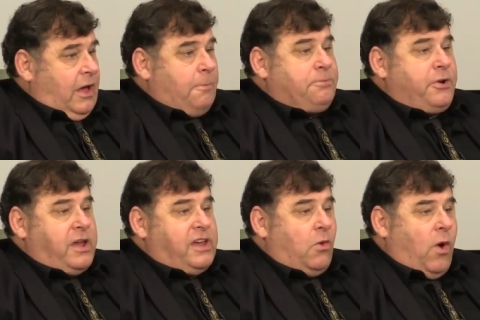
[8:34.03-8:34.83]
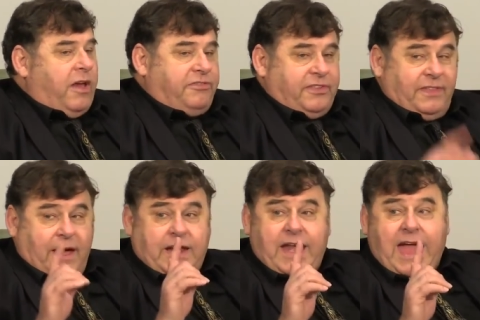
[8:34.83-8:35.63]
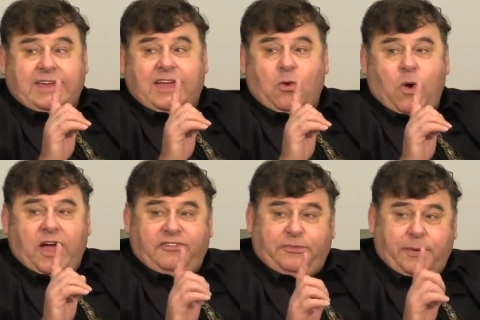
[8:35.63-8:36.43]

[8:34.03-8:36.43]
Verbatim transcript: A praying wife, not a nagging wife,